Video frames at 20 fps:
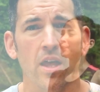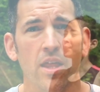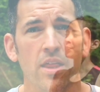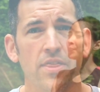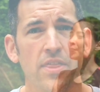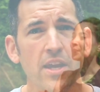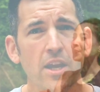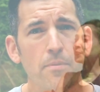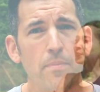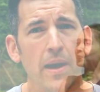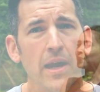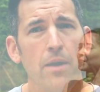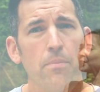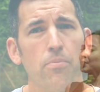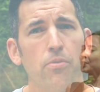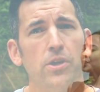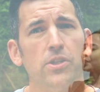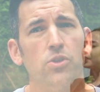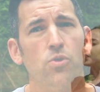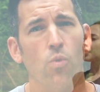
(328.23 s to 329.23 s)
Think about a
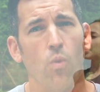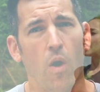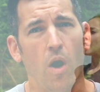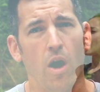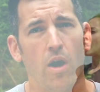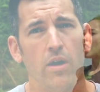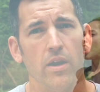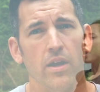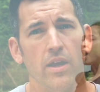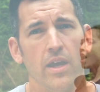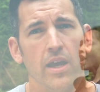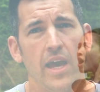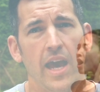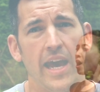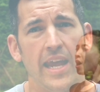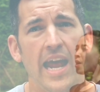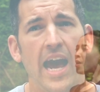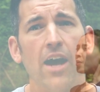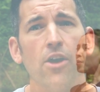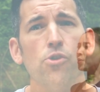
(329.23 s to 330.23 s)
brisk walk
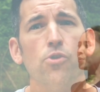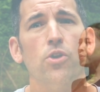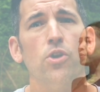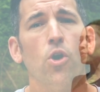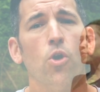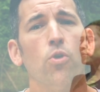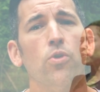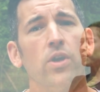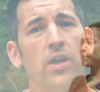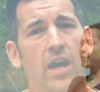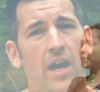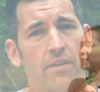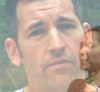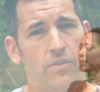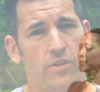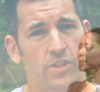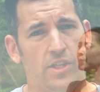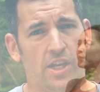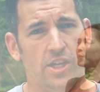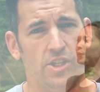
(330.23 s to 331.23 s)
and how you can hold a
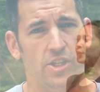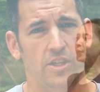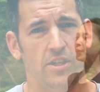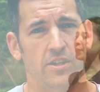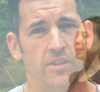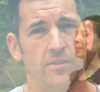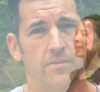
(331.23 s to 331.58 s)
conversation.